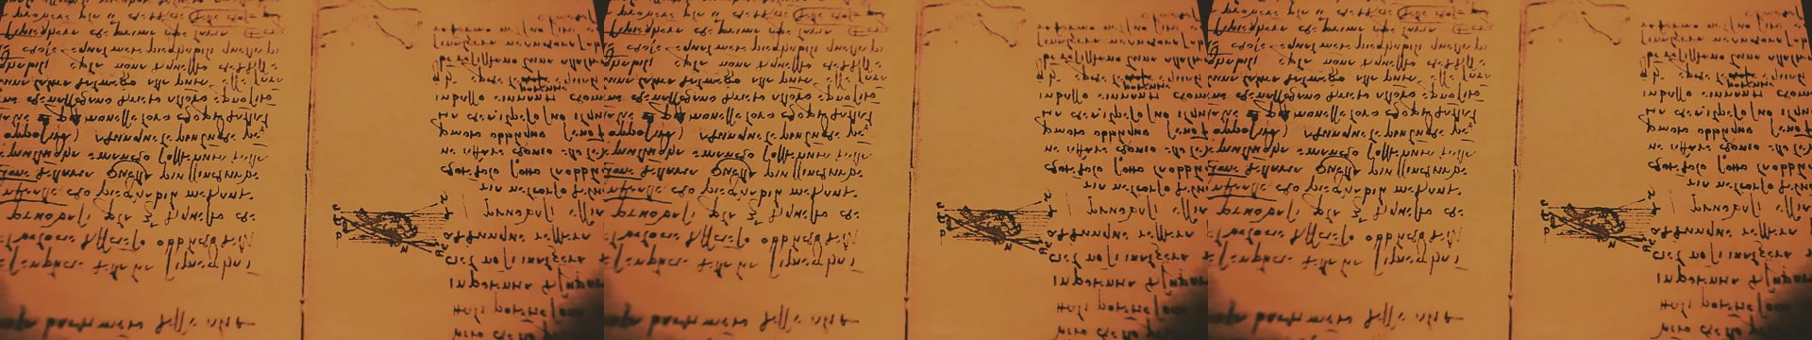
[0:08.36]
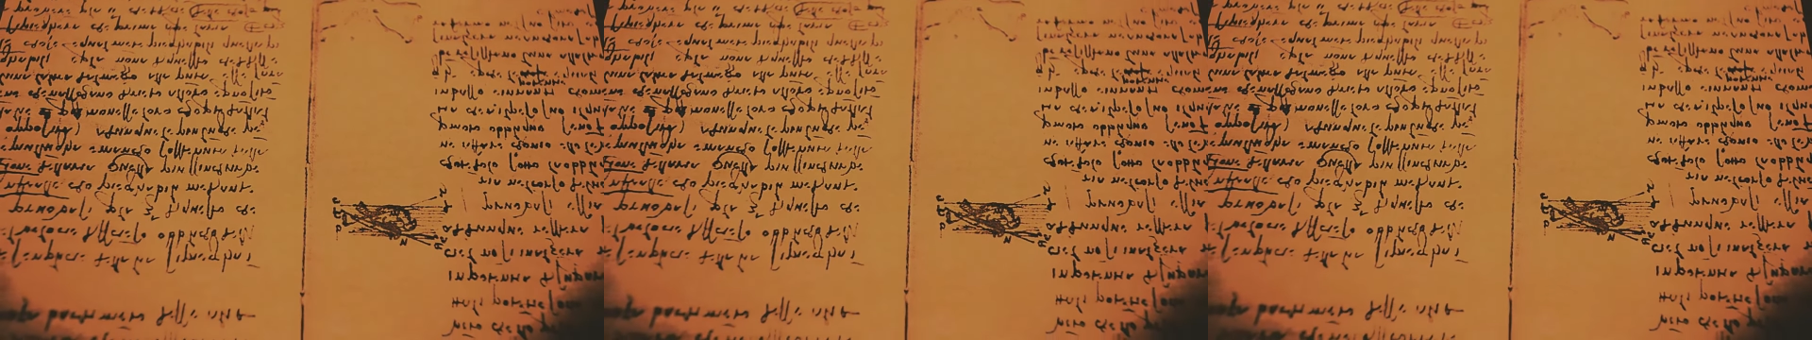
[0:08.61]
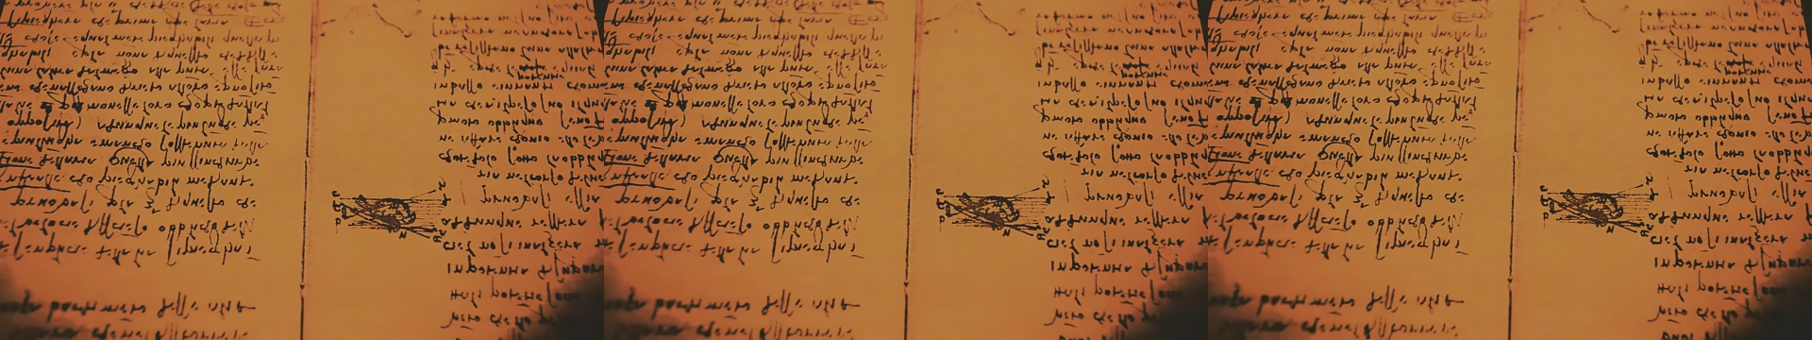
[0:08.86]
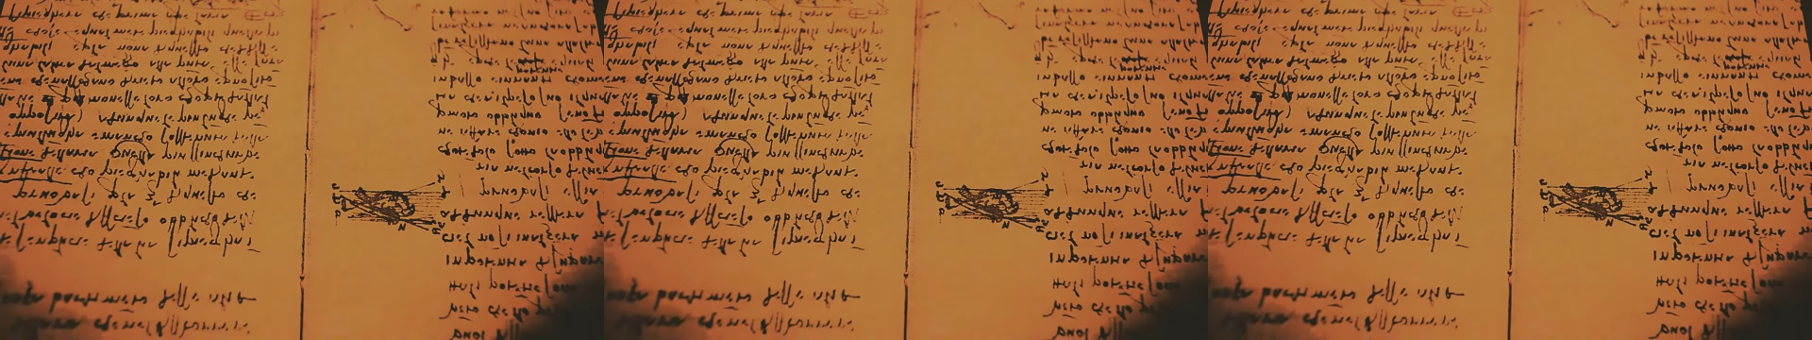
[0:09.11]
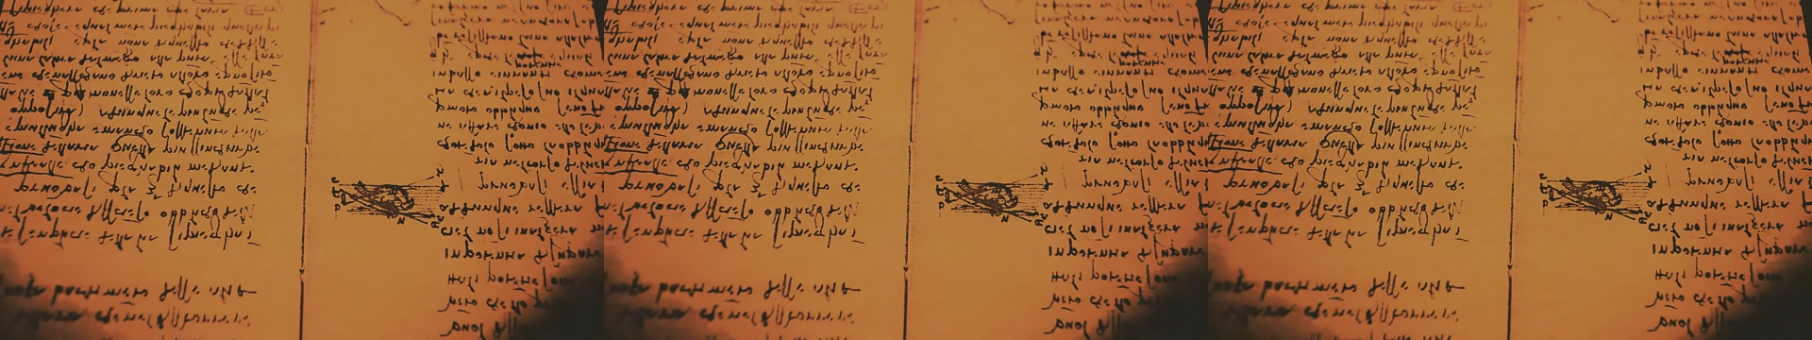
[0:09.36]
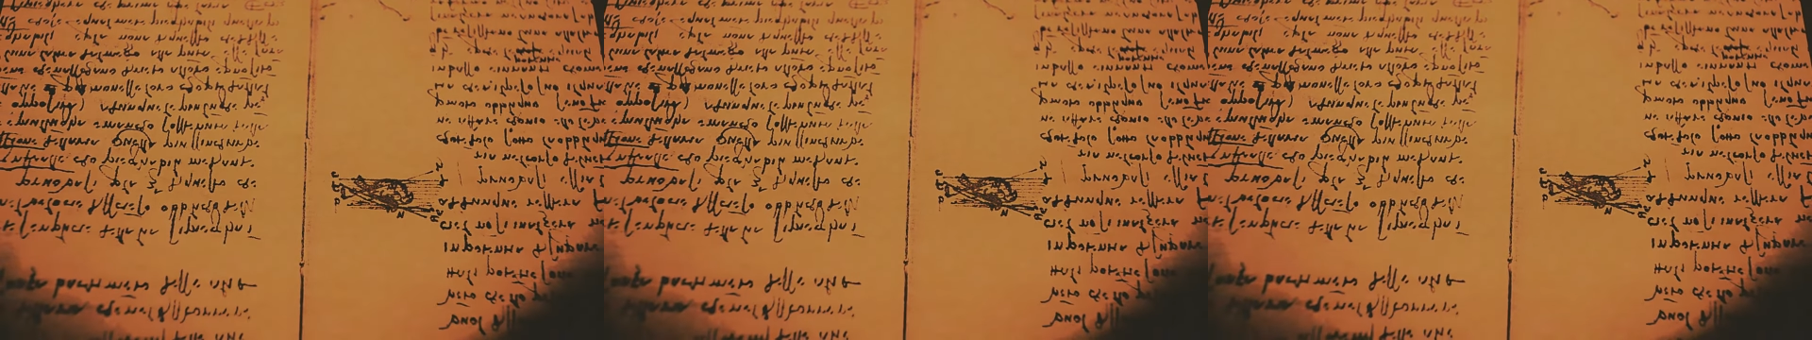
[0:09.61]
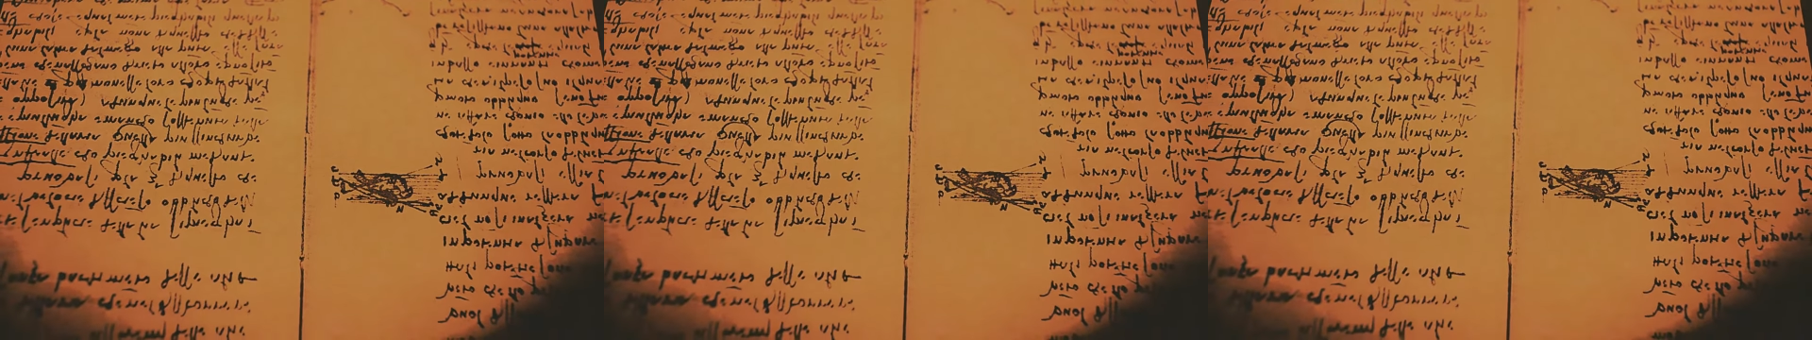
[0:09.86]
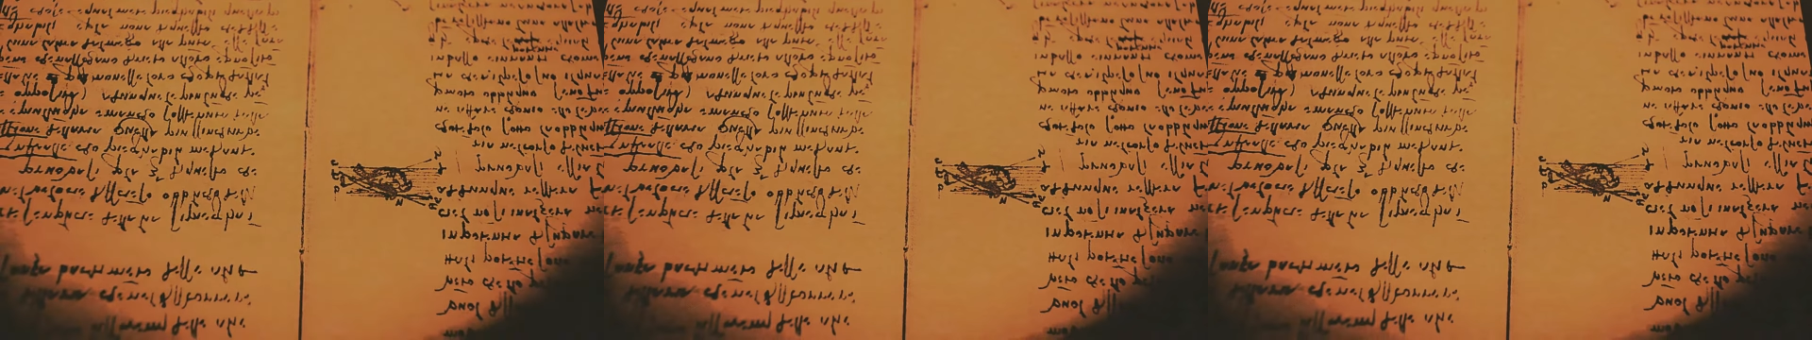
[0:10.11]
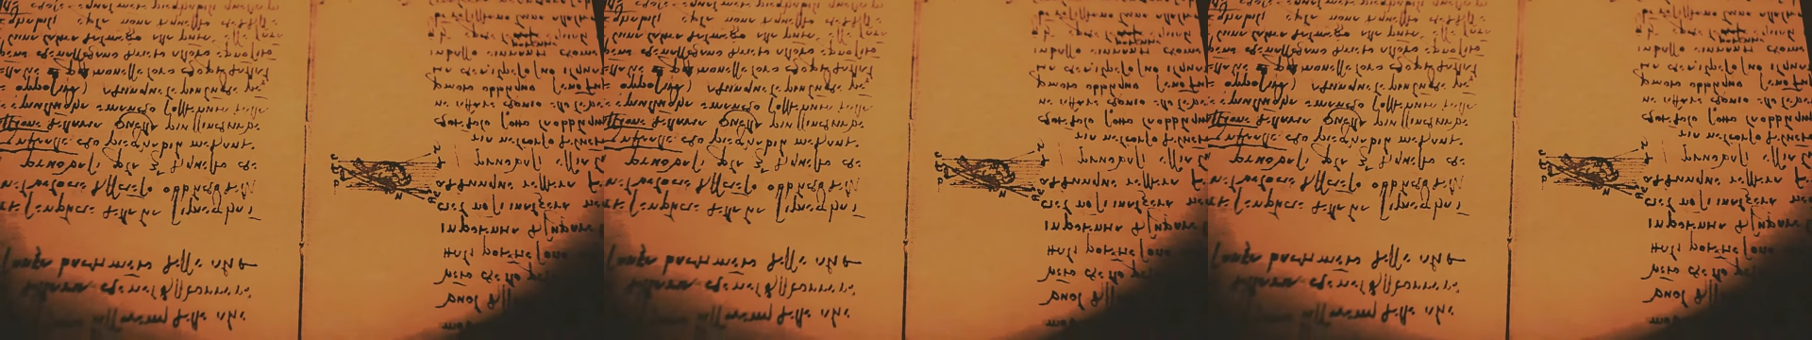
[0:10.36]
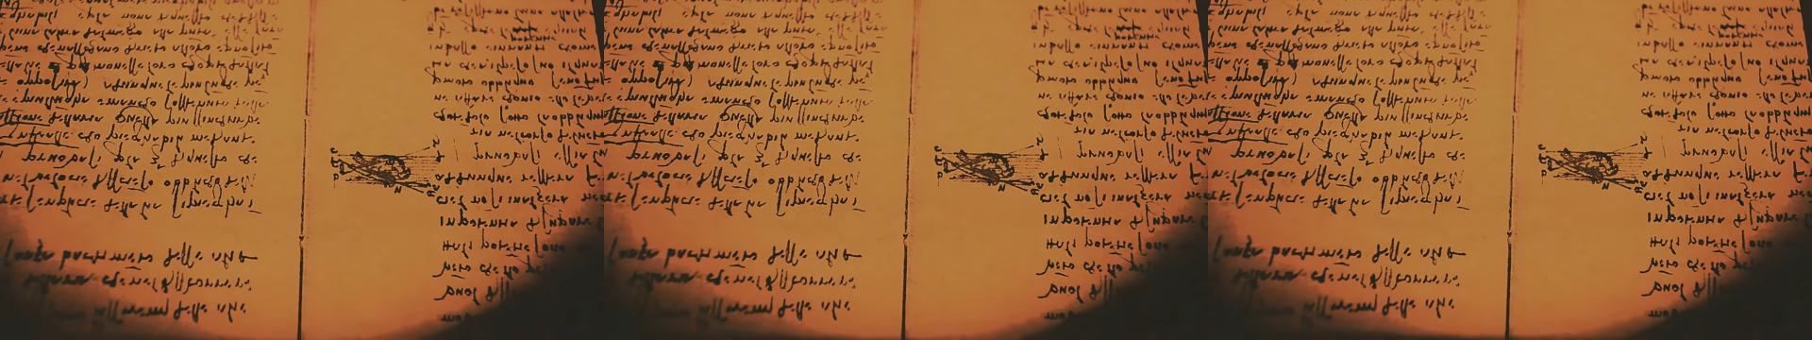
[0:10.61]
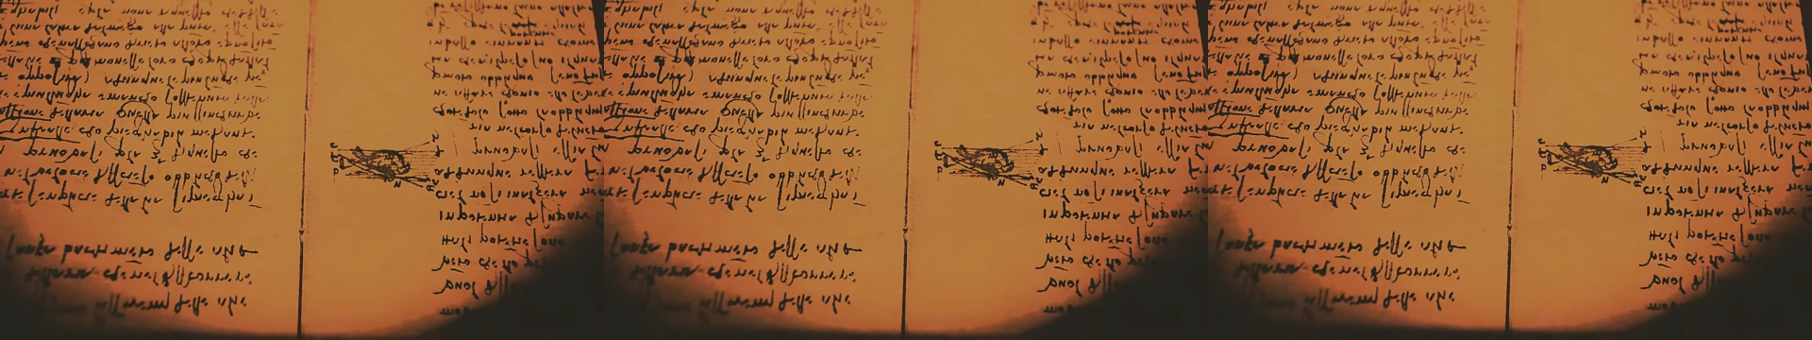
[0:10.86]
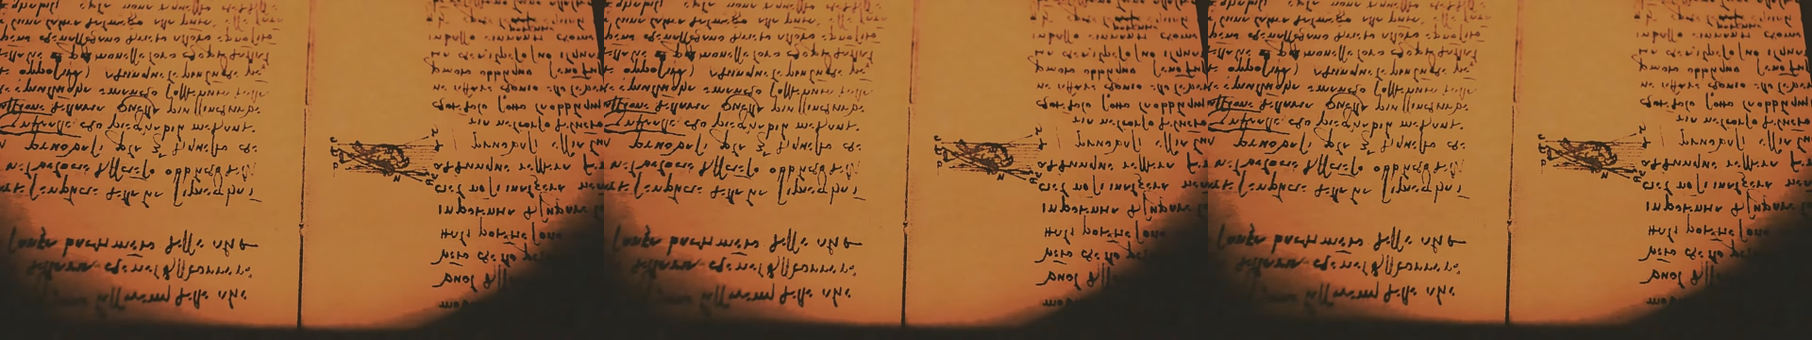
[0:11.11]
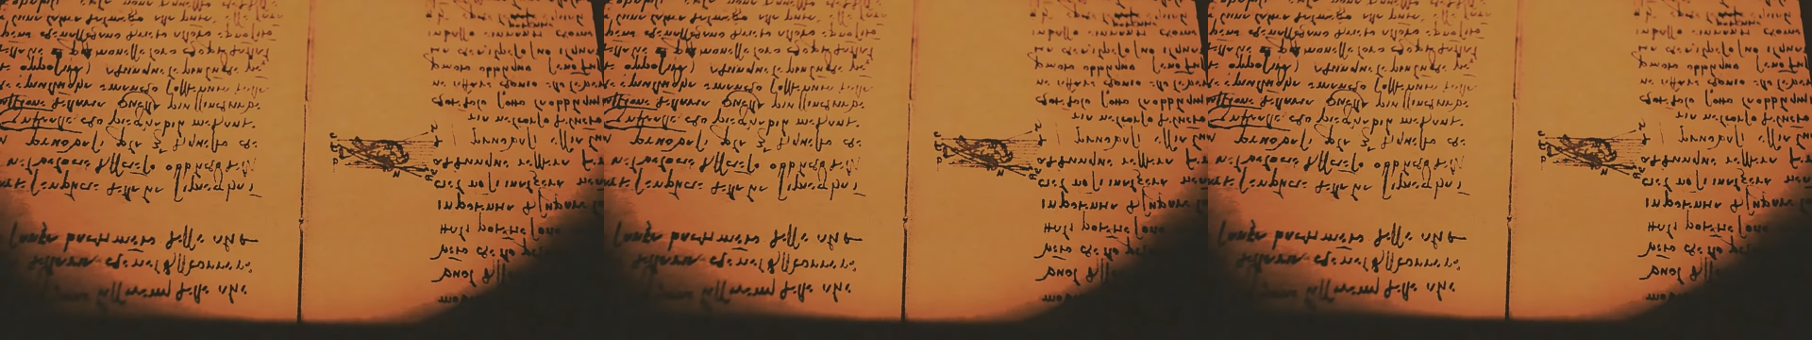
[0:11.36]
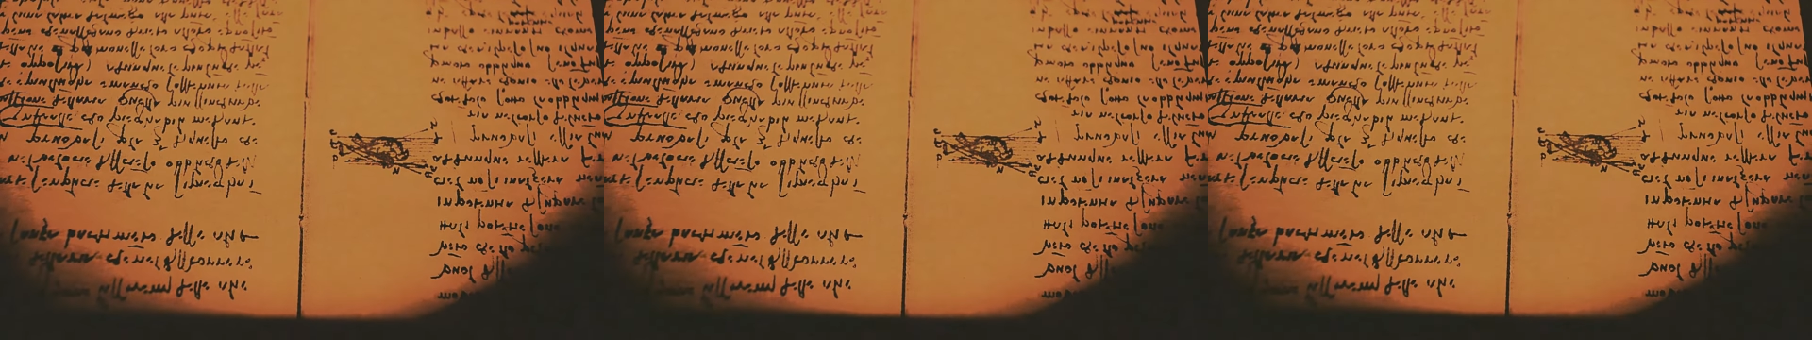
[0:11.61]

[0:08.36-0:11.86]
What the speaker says: [unreadable: no face in view]